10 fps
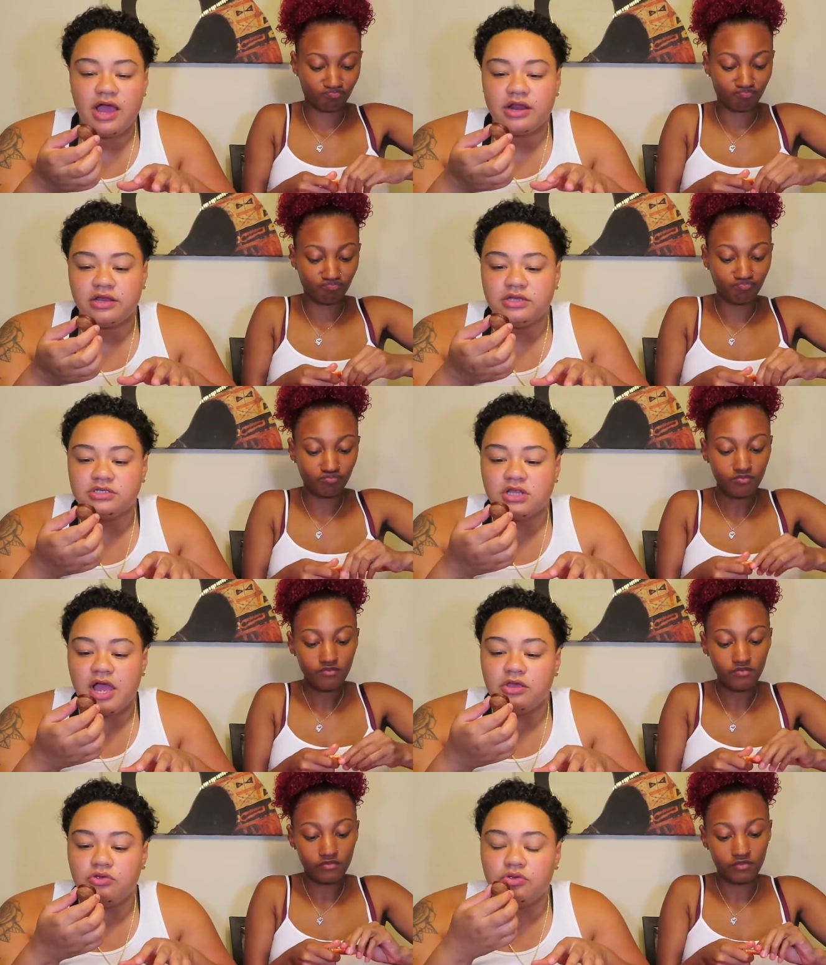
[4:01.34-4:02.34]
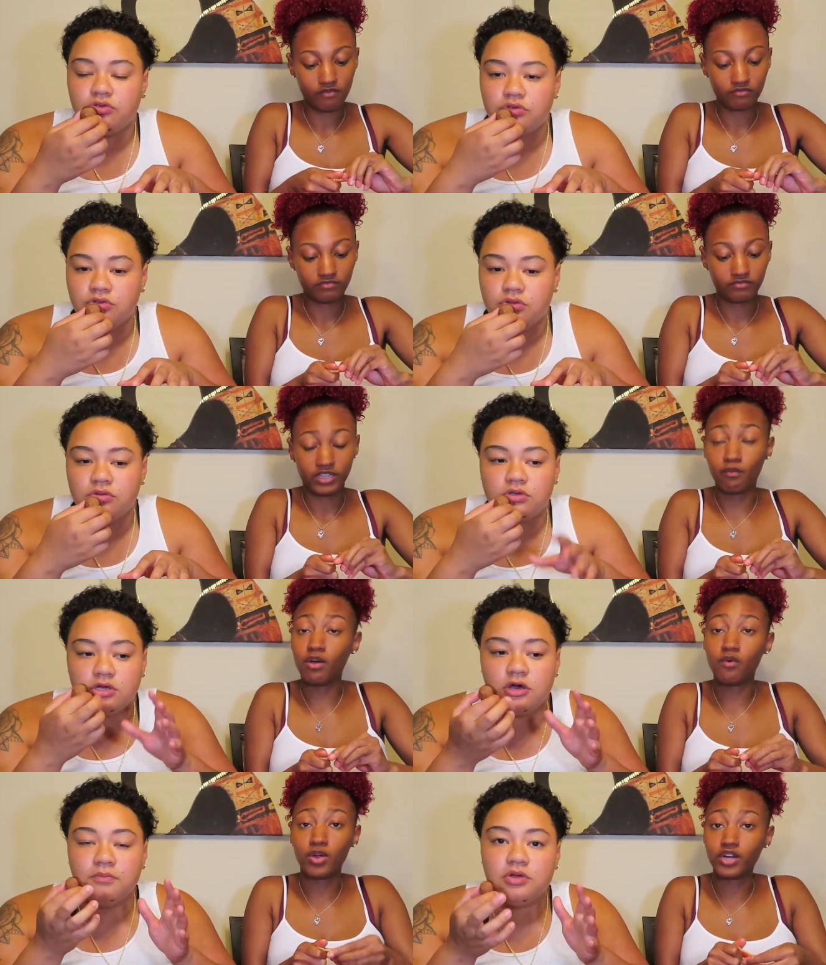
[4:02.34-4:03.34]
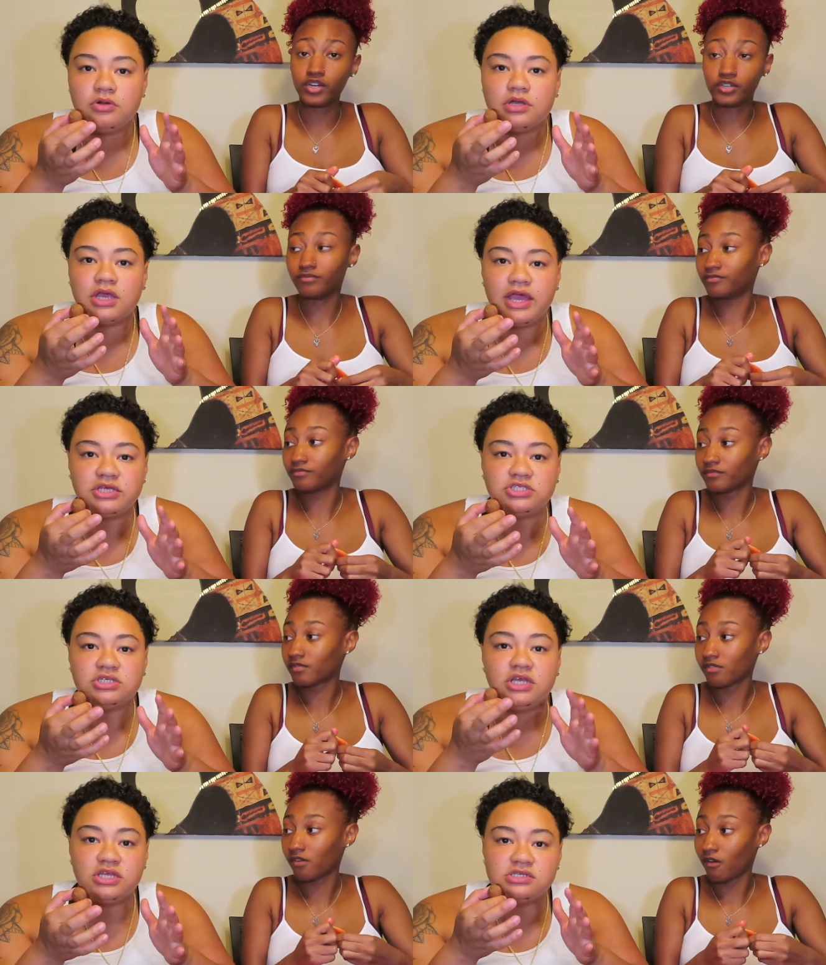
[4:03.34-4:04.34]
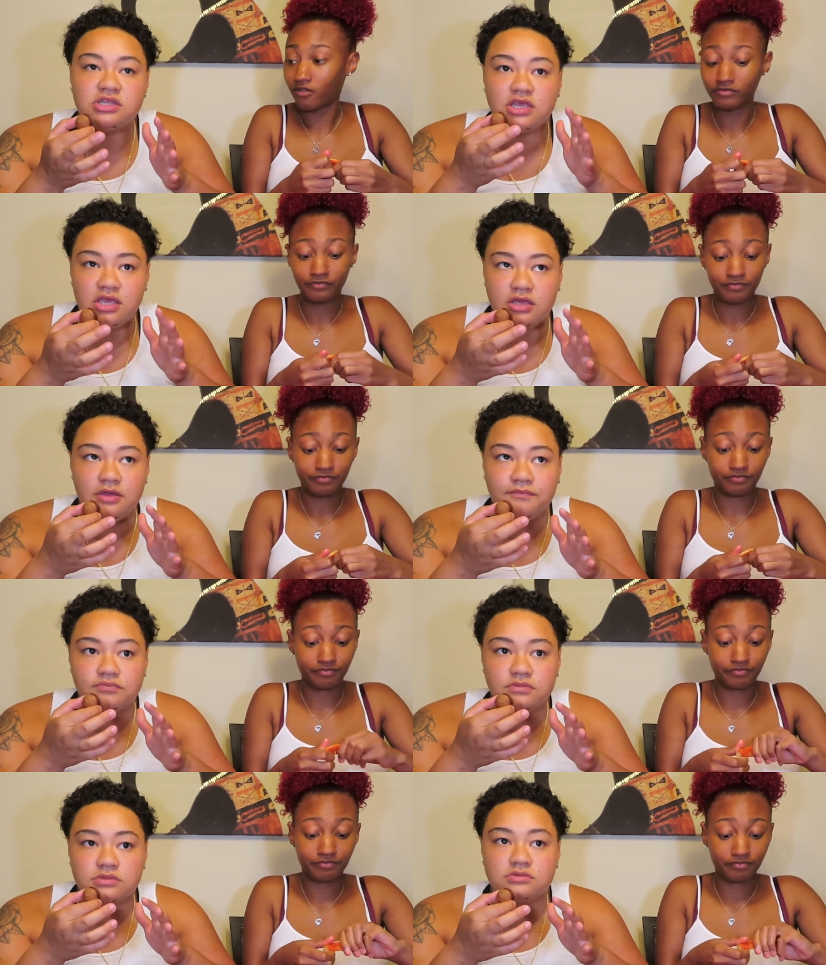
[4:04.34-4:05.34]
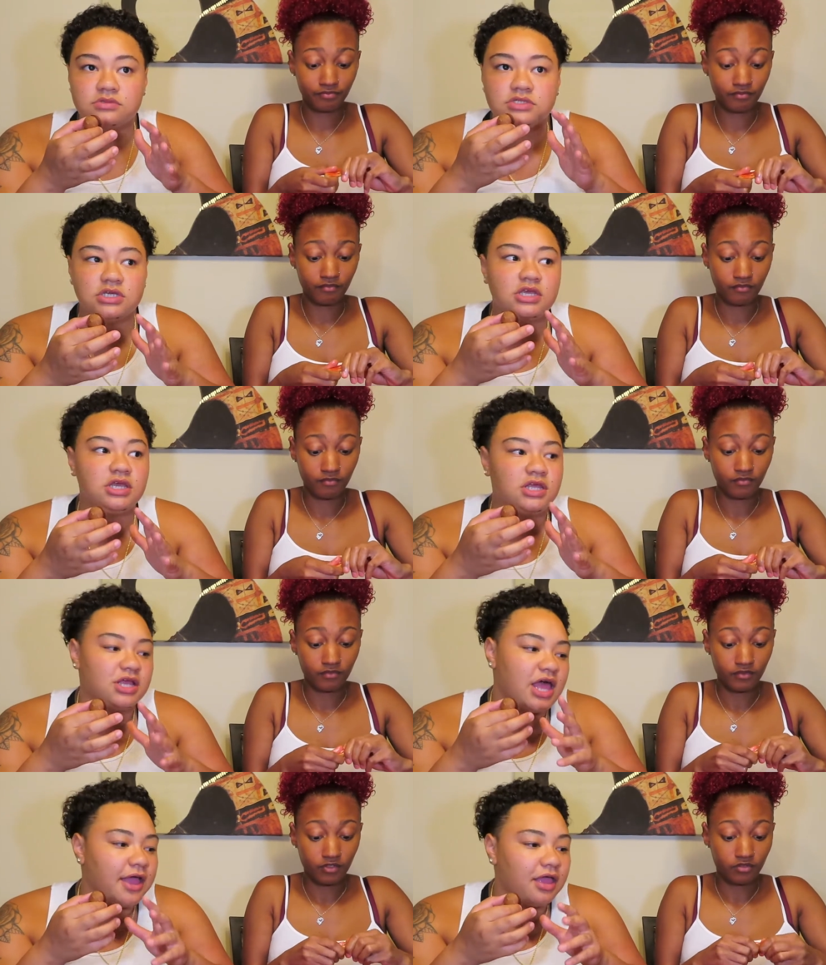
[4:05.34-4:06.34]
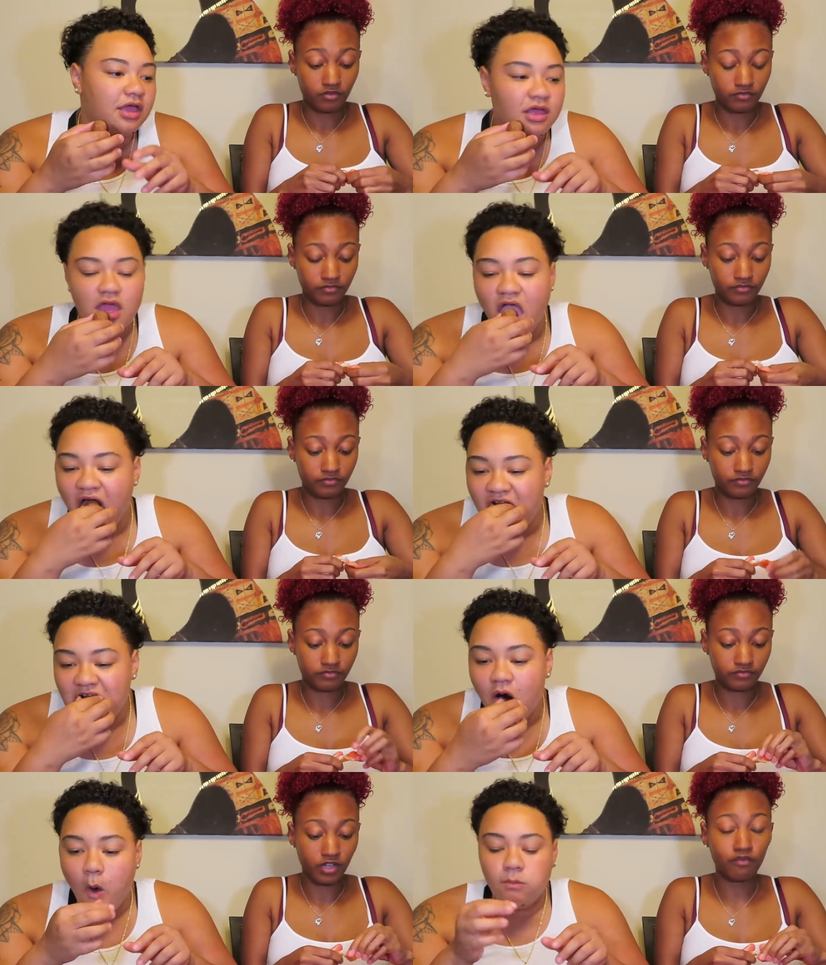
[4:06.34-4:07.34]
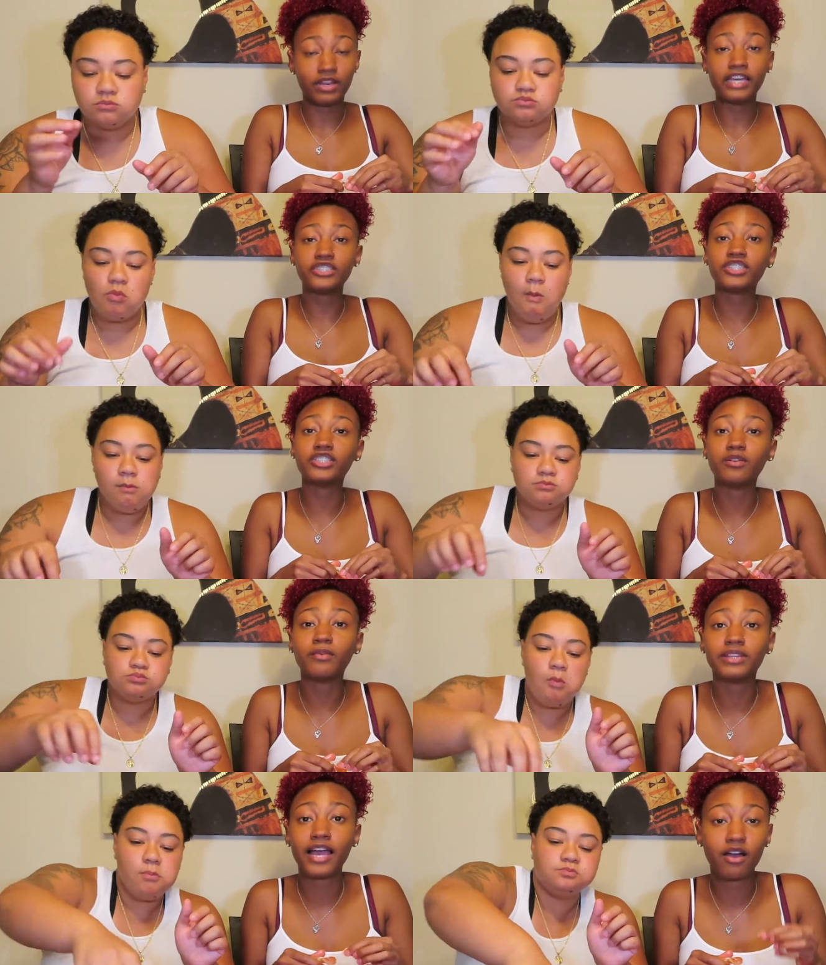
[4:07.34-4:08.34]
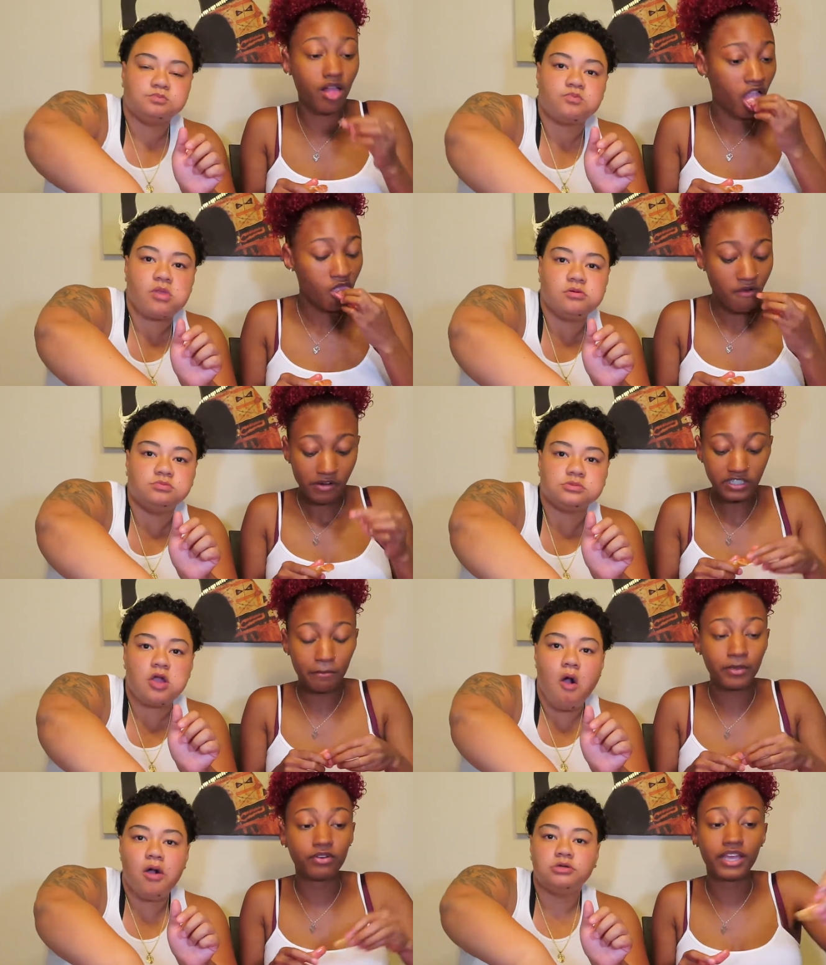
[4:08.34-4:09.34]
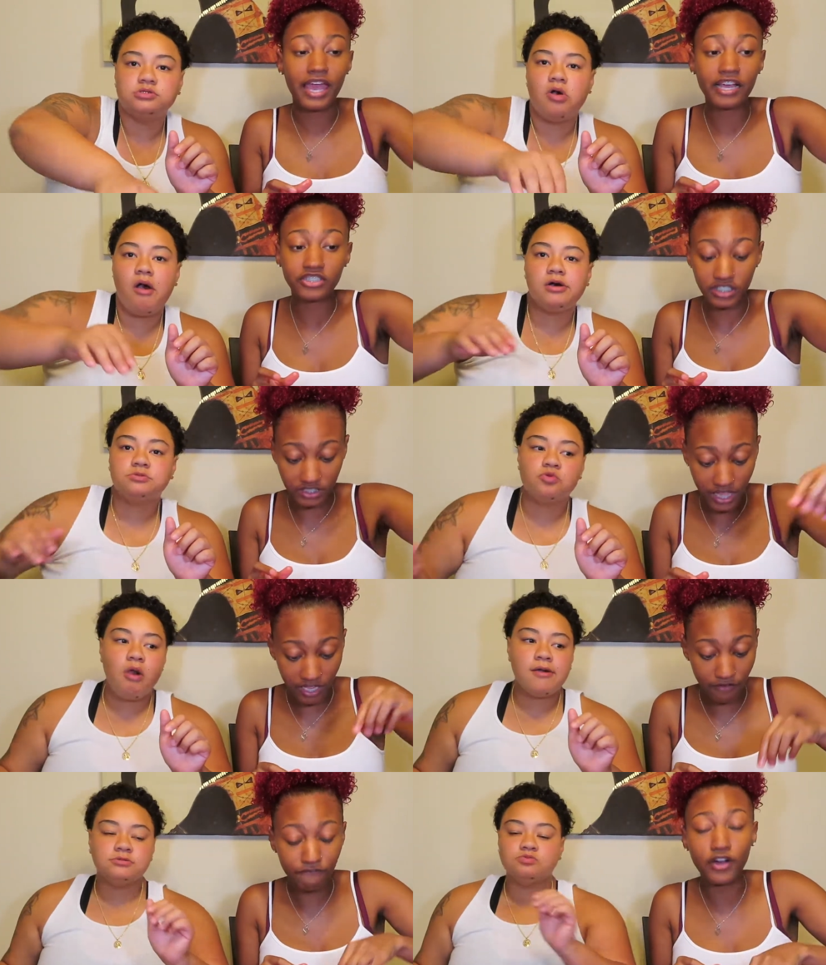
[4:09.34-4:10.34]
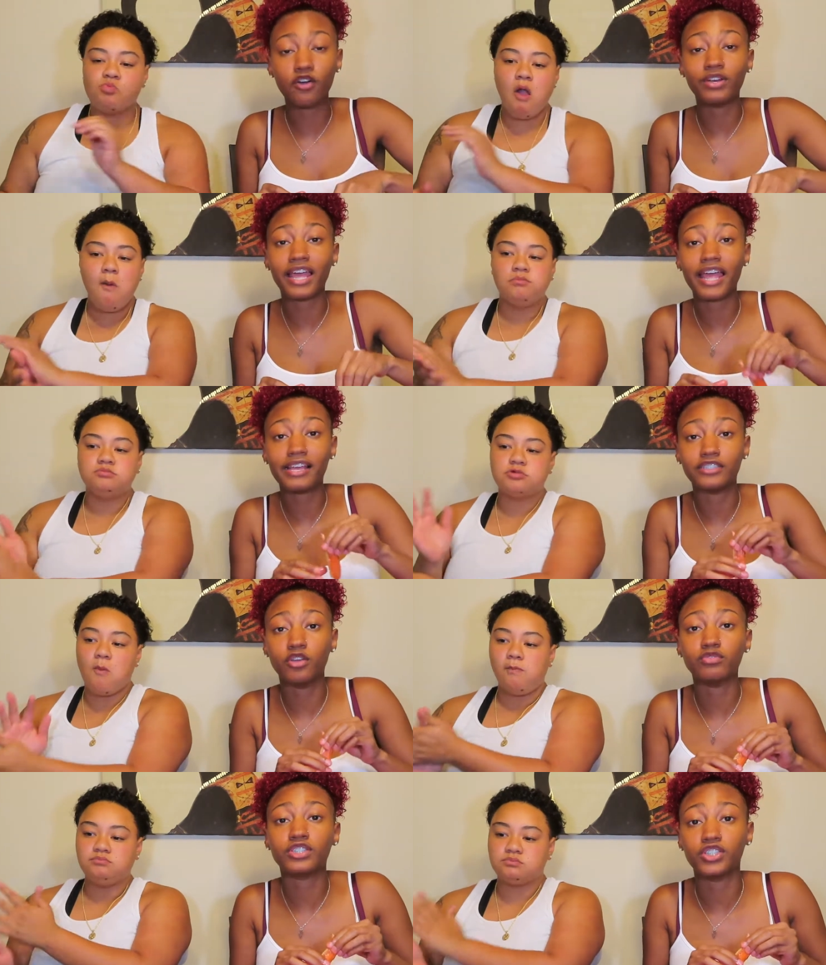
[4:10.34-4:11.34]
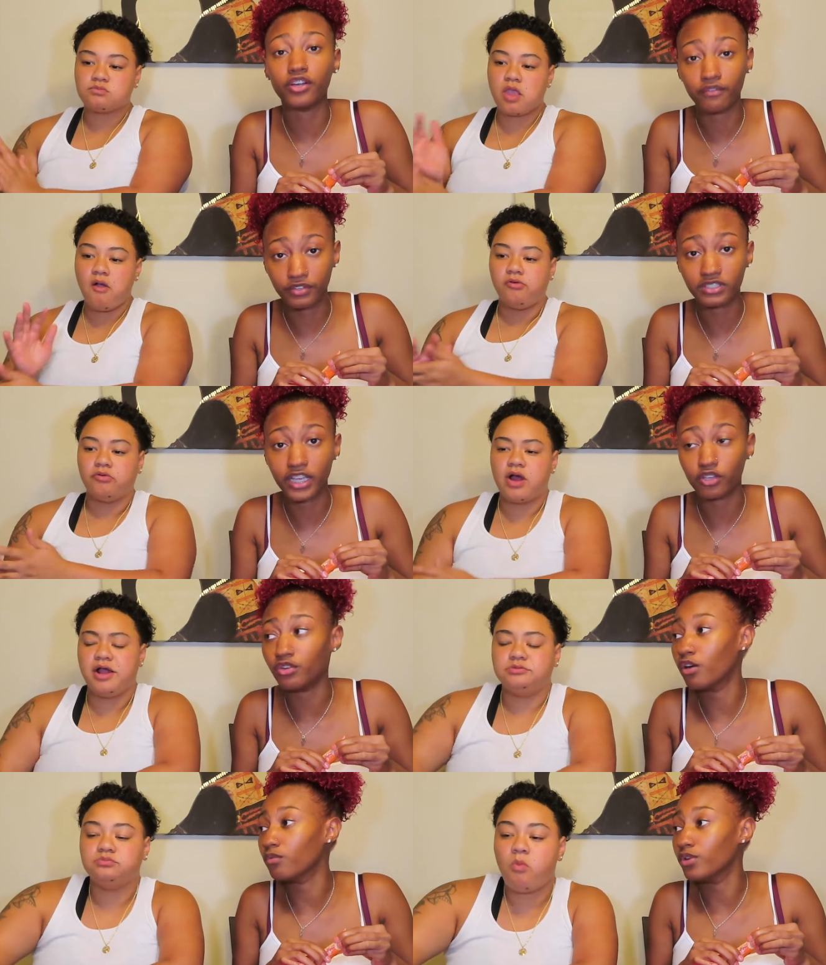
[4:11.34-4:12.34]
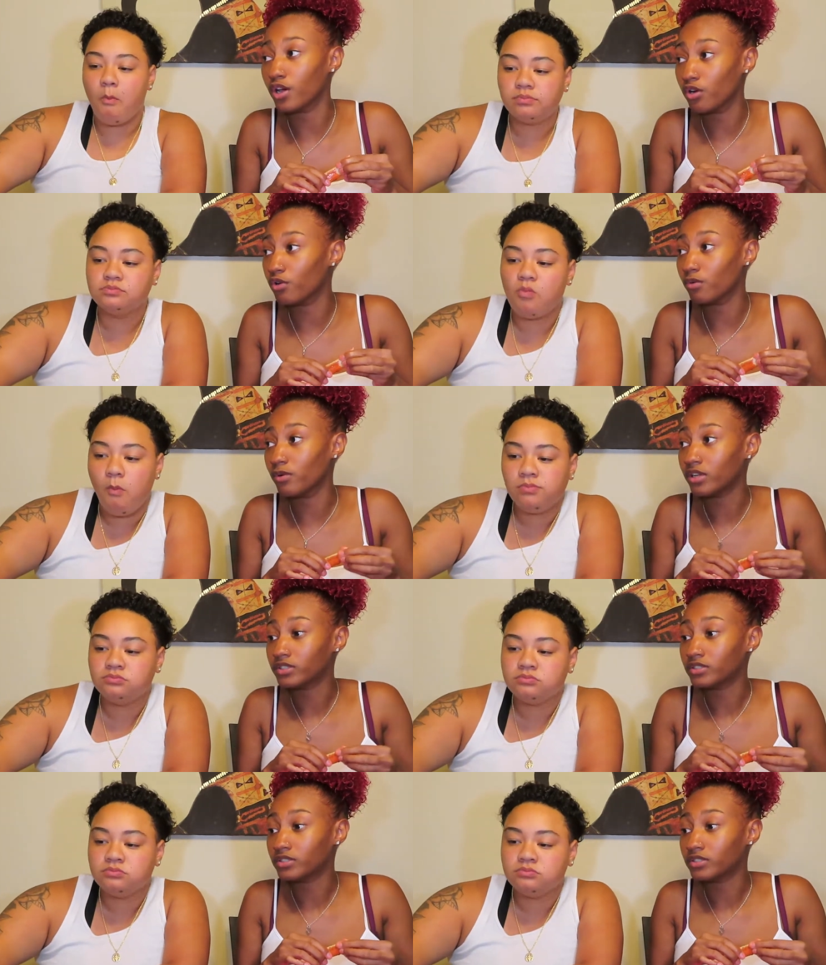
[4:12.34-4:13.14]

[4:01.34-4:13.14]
Speaker 1: how that is. Like it won't Communication work. is the key mm -hmm. to get in
Speaker 2: A relationship without communication is like a phone that has no service. Like right. you don't know.